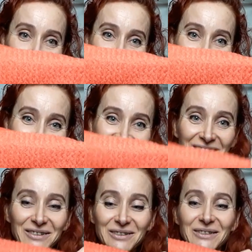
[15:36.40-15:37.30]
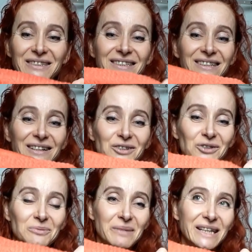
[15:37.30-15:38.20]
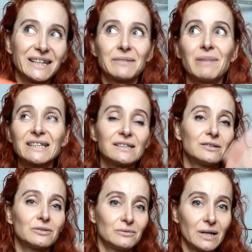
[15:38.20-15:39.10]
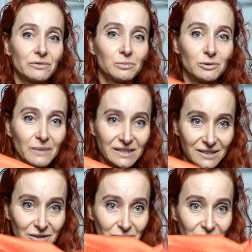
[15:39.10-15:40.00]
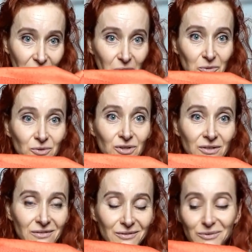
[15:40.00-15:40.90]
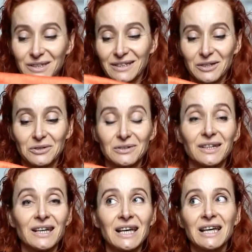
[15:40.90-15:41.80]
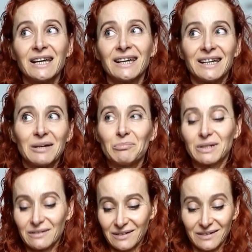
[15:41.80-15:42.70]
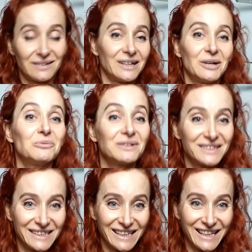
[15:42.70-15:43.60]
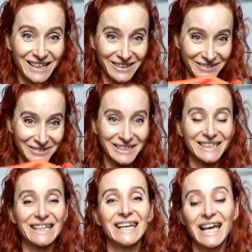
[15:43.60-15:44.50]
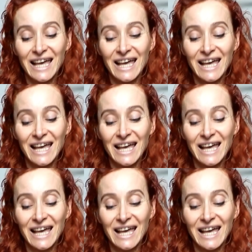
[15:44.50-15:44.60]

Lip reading: because I thought I should make a muslin or wearable muslin of a coat with a hood. But we'll see, we'll see.